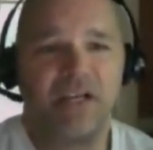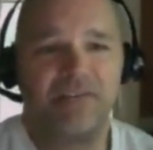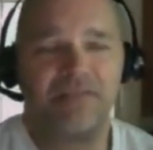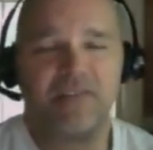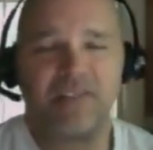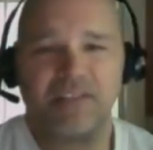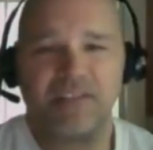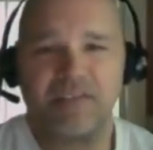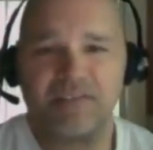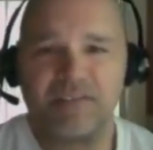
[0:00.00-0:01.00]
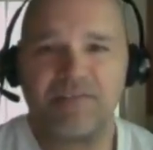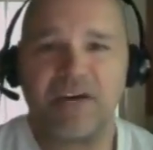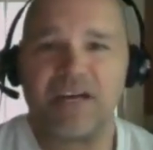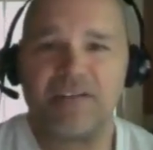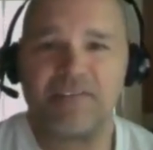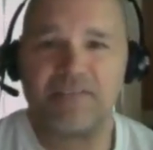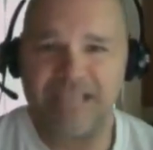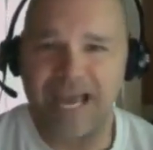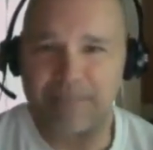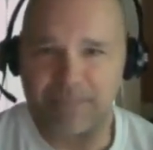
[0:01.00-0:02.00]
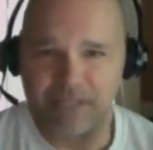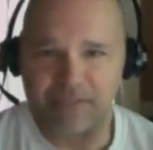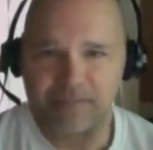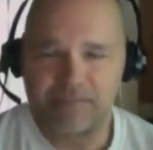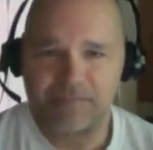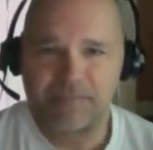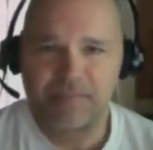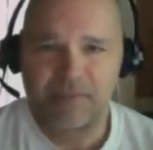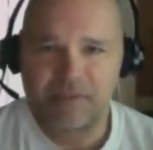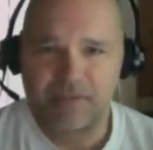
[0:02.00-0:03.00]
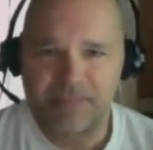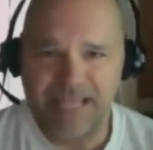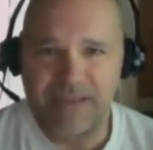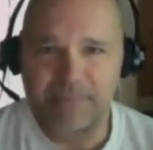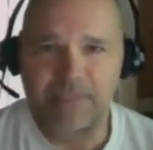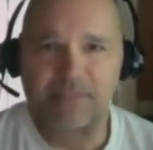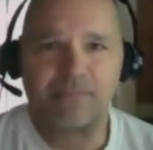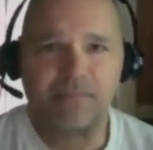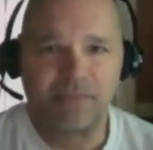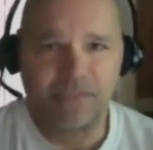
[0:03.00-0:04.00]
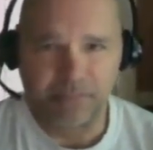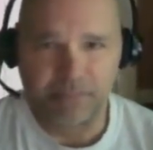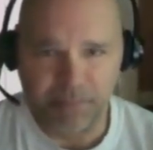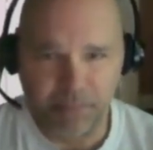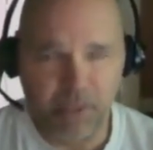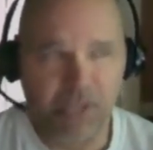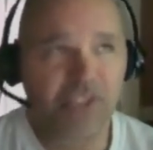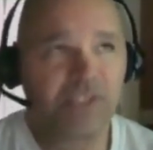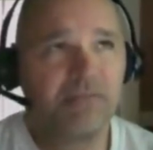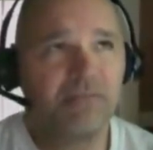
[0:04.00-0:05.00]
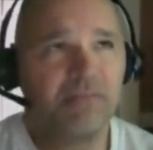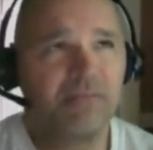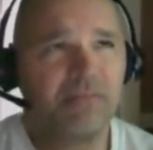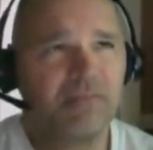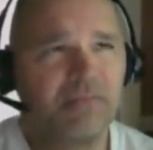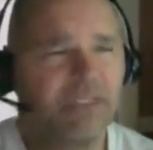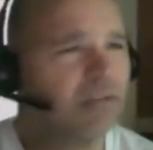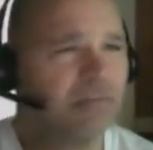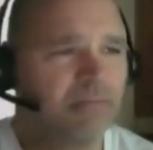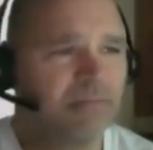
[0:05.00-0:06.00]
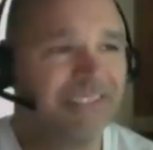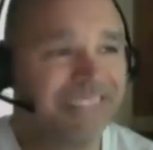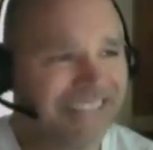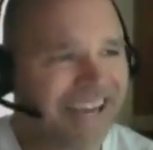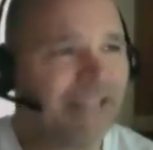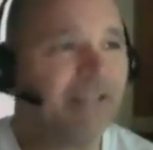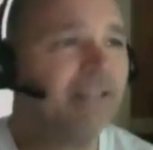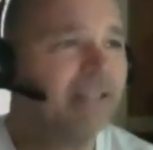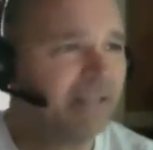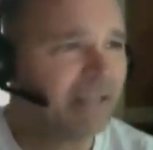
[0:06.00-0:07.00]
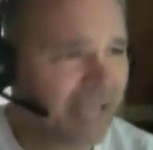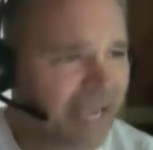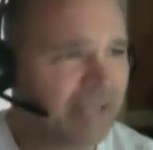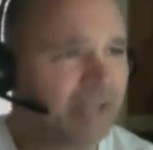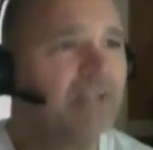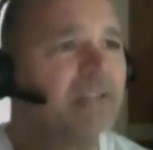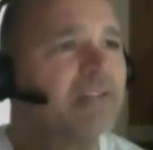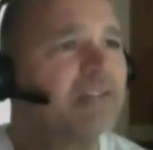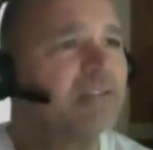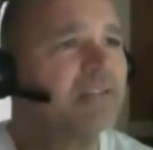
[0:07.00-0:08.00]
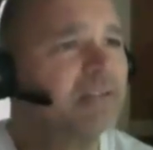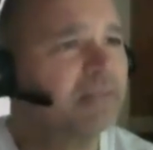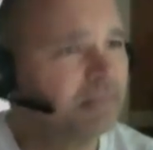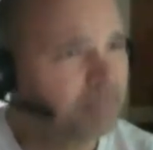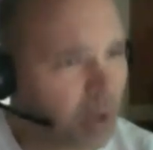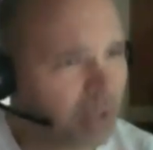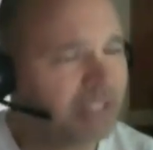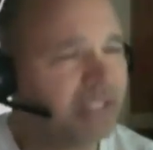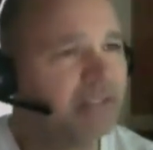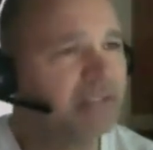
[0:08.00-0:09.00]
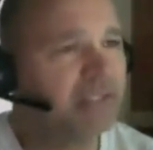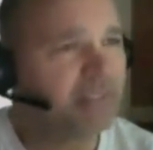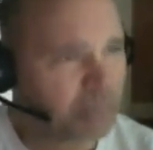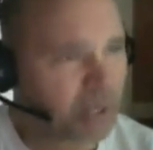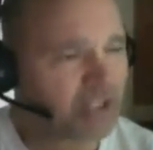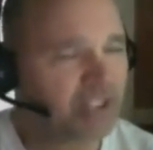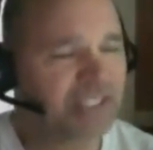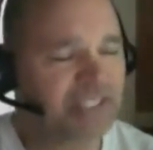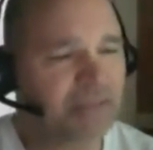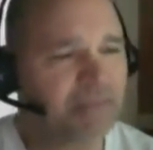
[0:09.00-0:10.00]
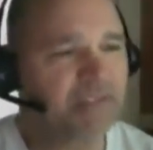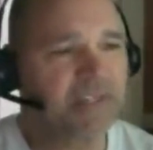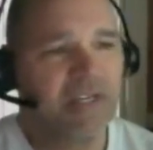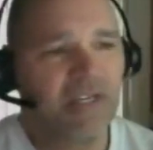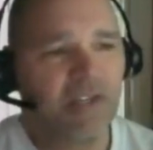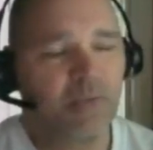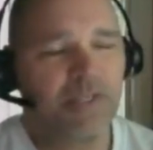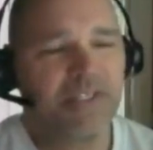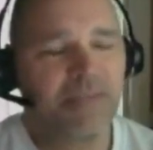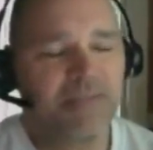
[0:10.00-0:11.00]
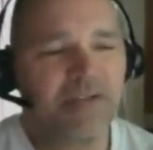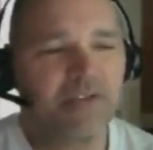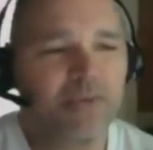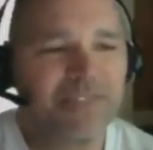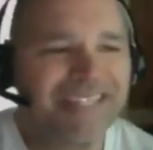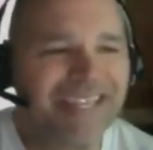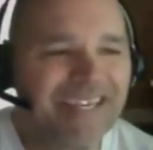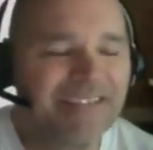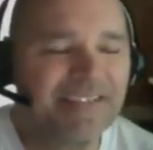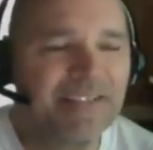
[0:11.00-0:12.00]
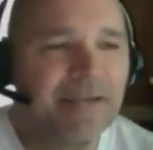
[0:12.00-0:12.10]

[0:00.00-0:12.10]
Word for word: of the, the five dabda, dabda, de depression, no, denial, anger, bargaining, depression, acceptance. The reason I'm down towards the end